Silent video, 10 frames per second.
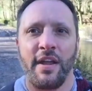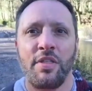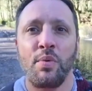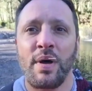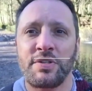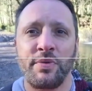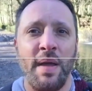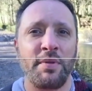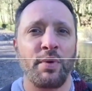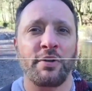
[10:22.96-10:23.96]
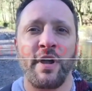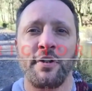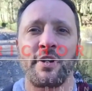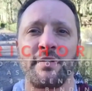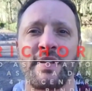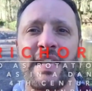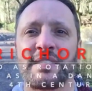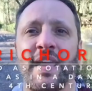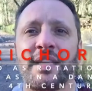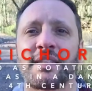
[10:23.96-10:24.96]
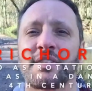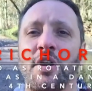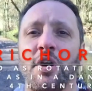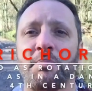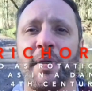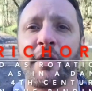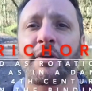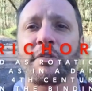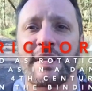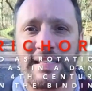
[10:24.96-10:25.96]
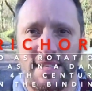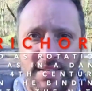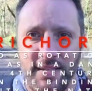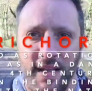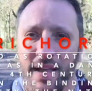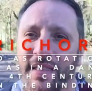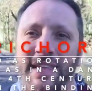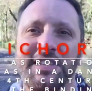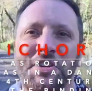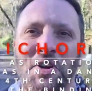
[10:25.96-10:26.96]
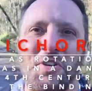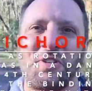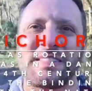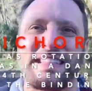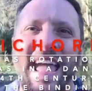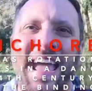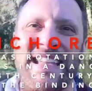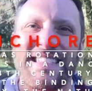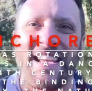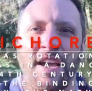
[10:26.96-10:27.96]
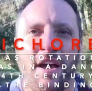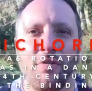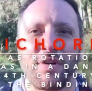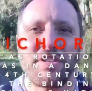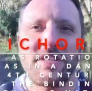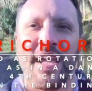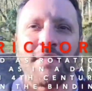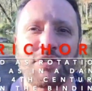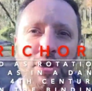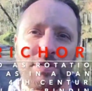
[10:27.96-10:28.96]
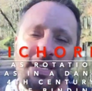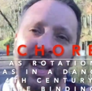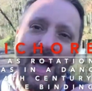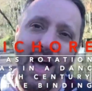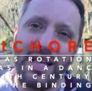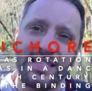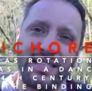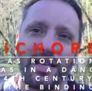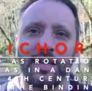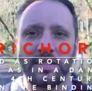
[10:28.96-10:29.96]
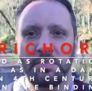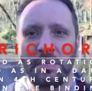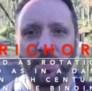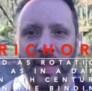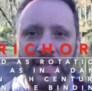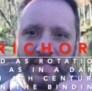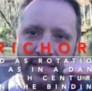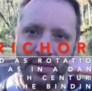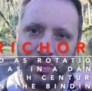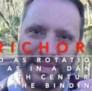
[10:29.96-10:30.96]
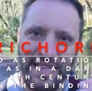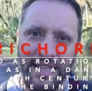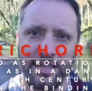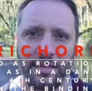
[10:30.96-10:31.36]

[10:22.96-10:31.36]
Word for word: the ones wrapped in what Gregory of Nazianzus called perichoresis, the eternal dance of which they have chosen us to be placed within.